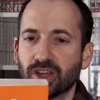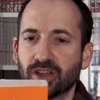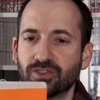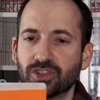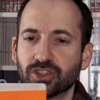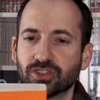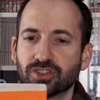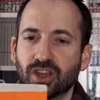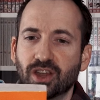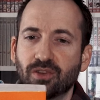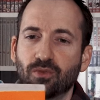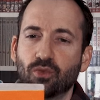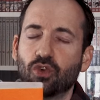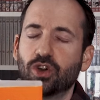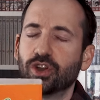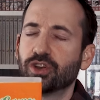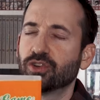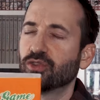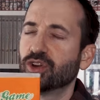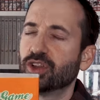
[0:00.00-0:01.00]
I've just I've
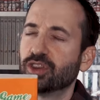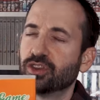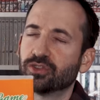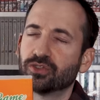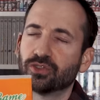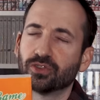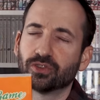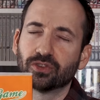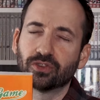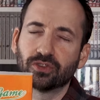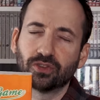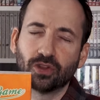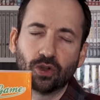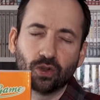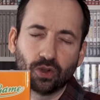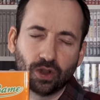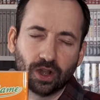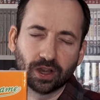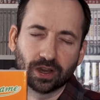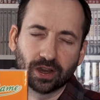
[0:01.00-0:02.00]
wanted to read this for so
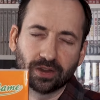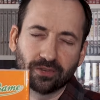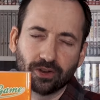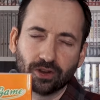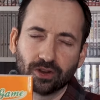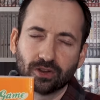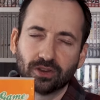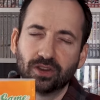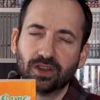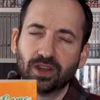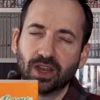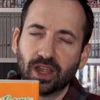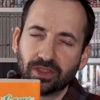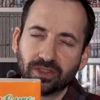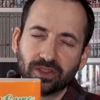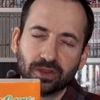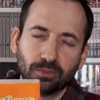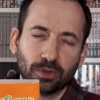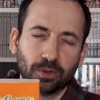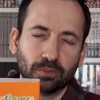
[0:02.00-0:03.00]
long. I've heard
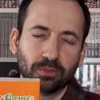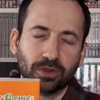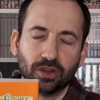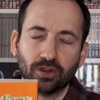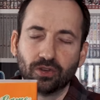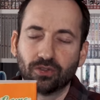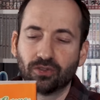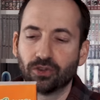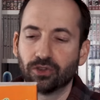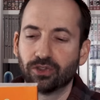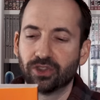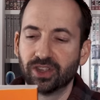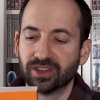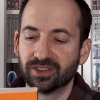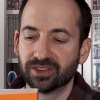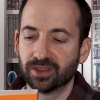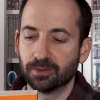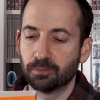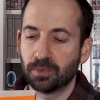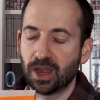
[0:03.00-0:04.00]
nothing but beautiful
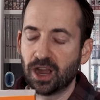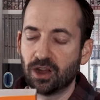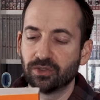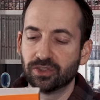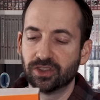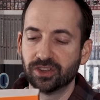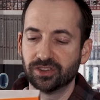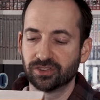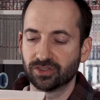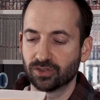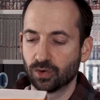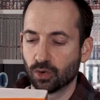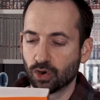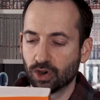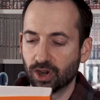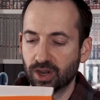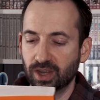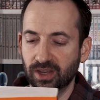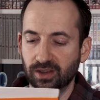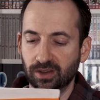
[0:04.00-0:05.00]
things about this
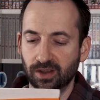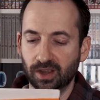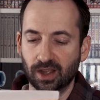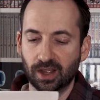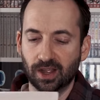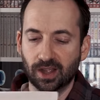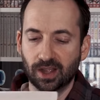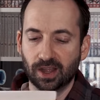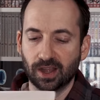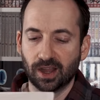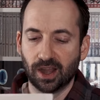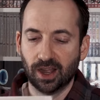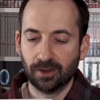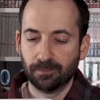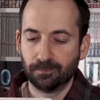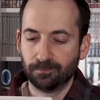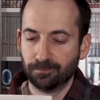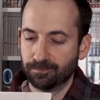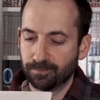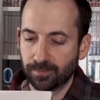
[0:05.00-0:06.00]
story, and
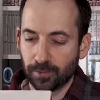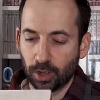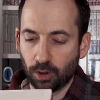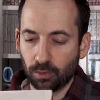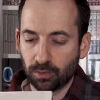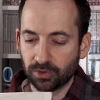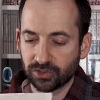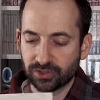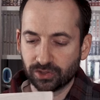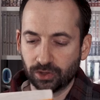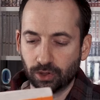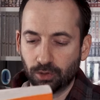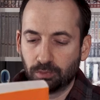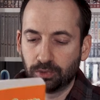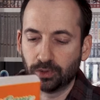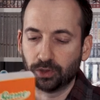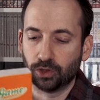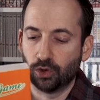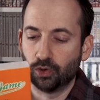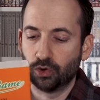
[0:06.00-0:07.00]
I almost a little
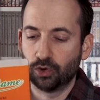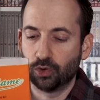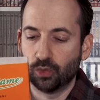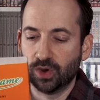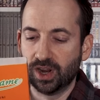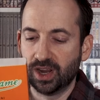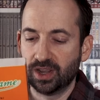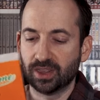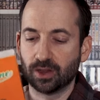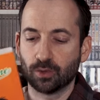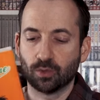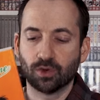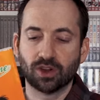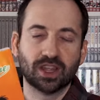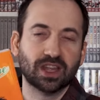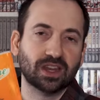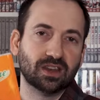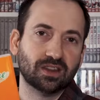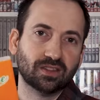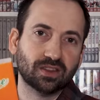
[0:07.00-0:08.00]
blown away that we're
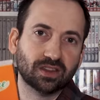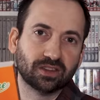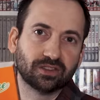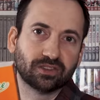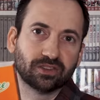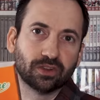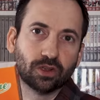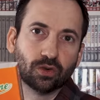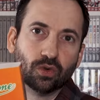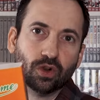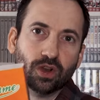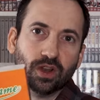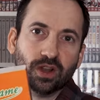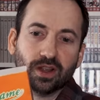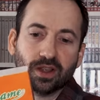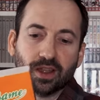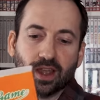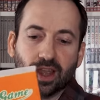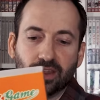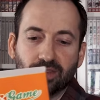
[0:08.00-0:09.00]
getting this. So
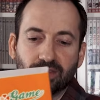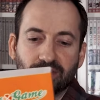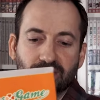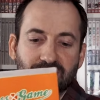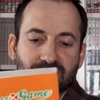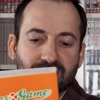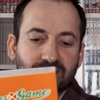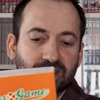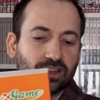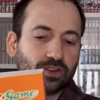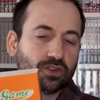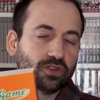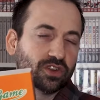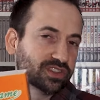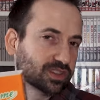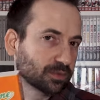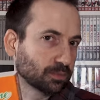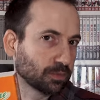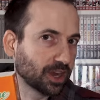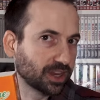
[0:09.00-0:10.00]
uh, they did
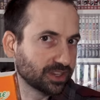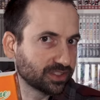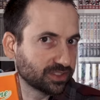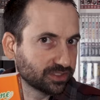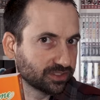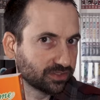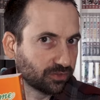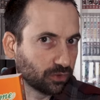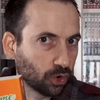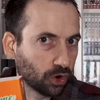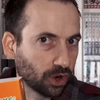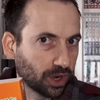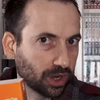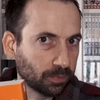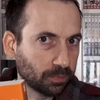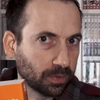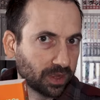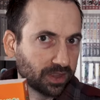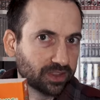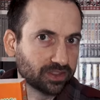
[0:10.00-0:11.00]
increase the prices for
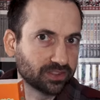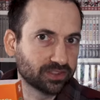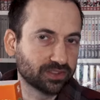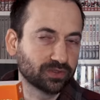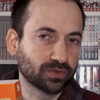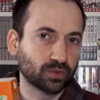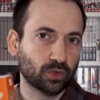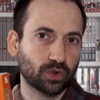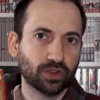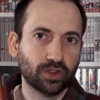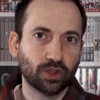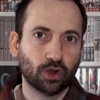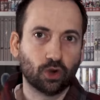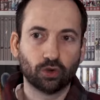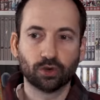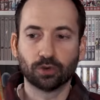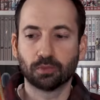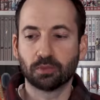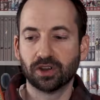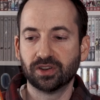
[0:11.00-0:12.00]
it, but this is one of the
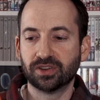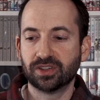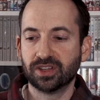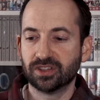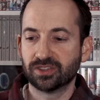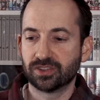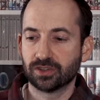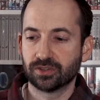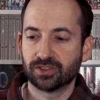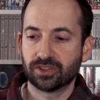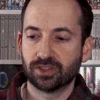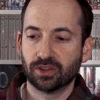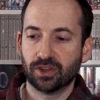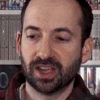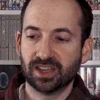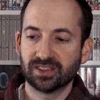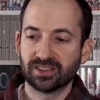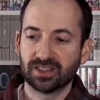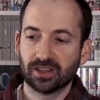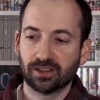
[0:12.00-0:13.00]
older printings, so it still
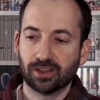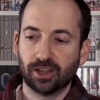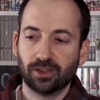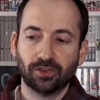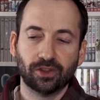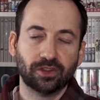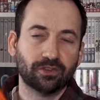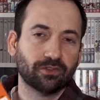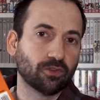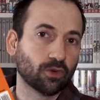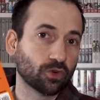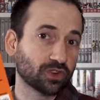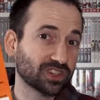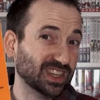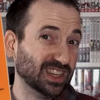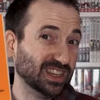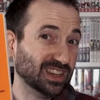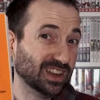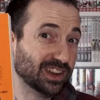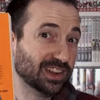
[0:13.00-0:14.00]
has that lovely
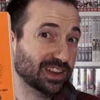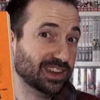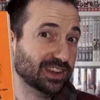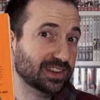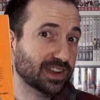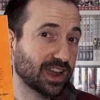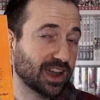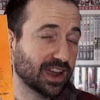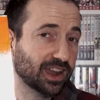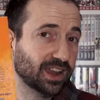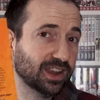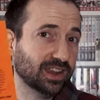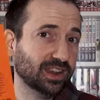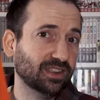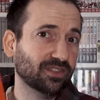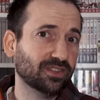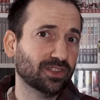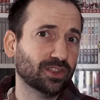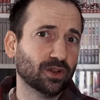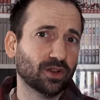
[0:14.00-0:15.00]
14.99,
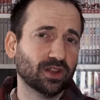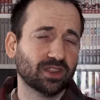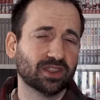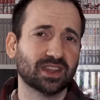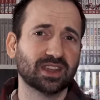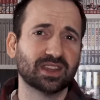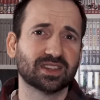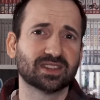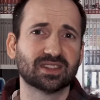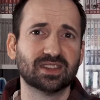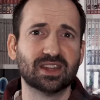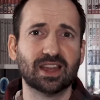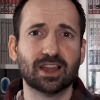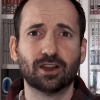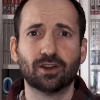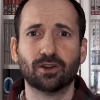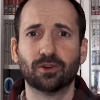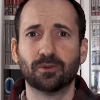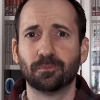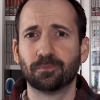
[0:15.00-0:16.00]
even though I think it's
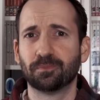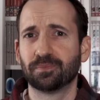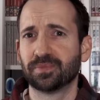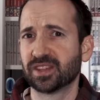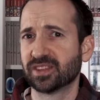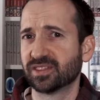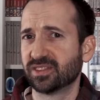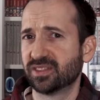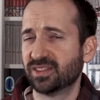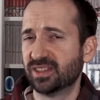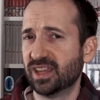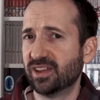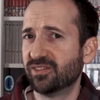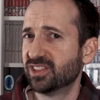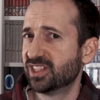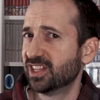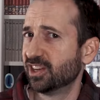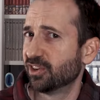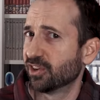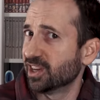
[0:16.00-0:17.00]
now
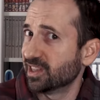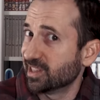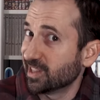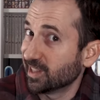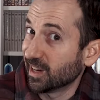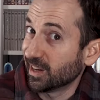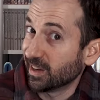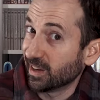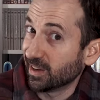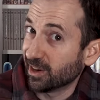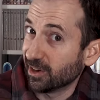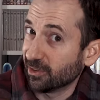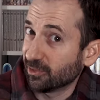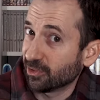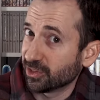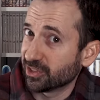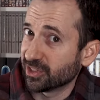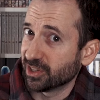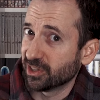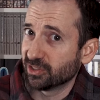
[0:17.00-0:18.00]
17 or 18.99
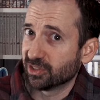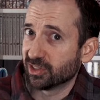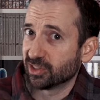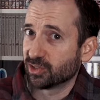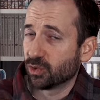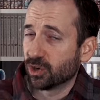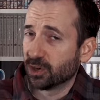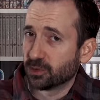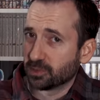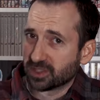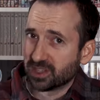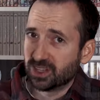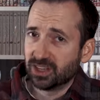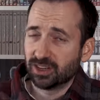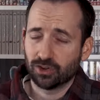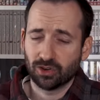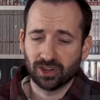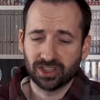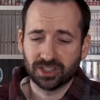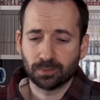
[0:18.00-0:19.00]
for the series, a 20%
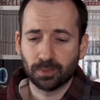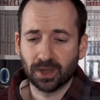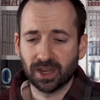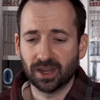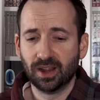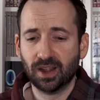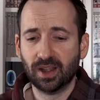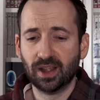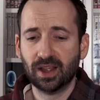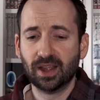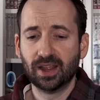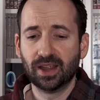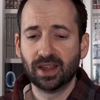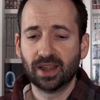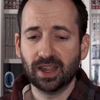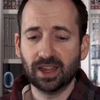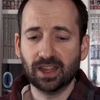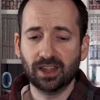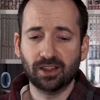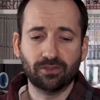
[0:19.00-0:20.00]
increase. But
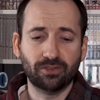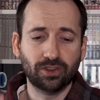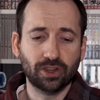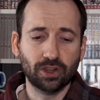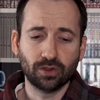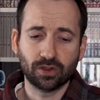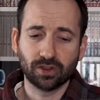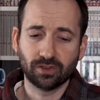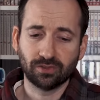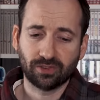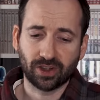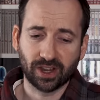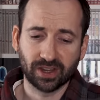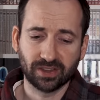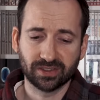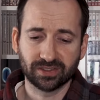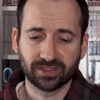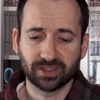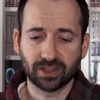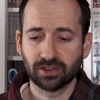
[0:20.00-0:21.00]
hey, if you can
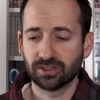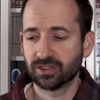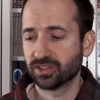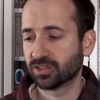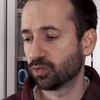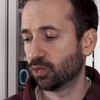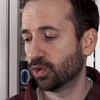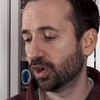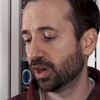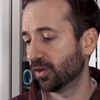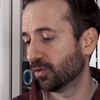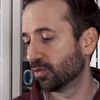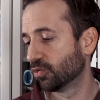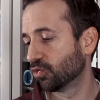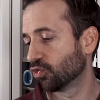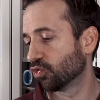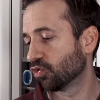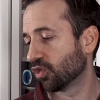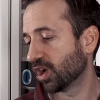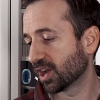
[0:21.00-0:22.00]
find this series, it's one I would
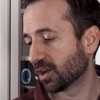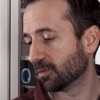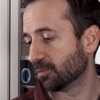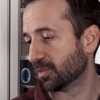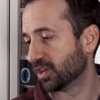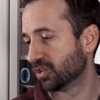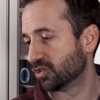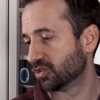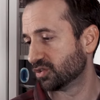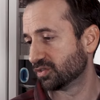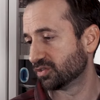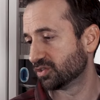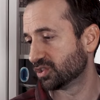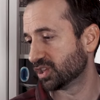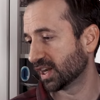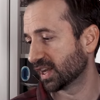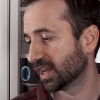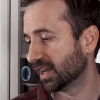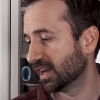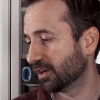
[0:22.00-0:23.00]
recommend
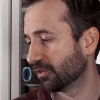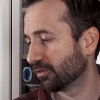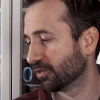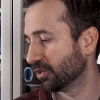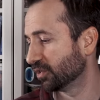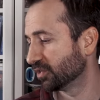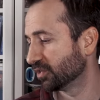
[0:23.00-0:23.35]
checking out for